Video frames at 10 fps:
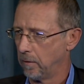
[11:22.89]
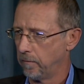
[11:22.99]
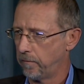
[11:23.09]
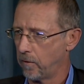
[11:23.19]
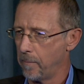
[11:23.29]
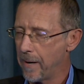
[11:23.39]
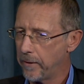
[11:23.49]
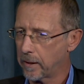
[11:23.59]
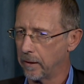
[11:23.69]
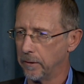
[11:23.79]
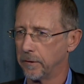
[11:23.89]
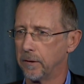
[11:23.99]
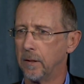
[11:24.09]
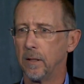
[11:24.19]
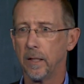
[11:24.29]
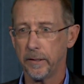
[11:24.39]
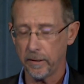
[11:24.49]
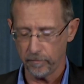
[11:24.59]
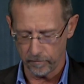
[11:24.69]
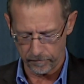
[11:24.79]
for Americans and
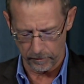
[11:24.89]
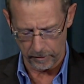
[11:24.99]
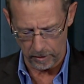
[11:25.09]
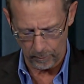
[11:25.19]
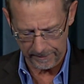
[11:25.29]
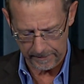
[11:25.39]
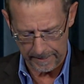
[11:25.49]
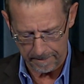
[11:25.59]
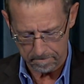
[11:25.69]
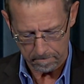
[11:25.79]
even for the USA.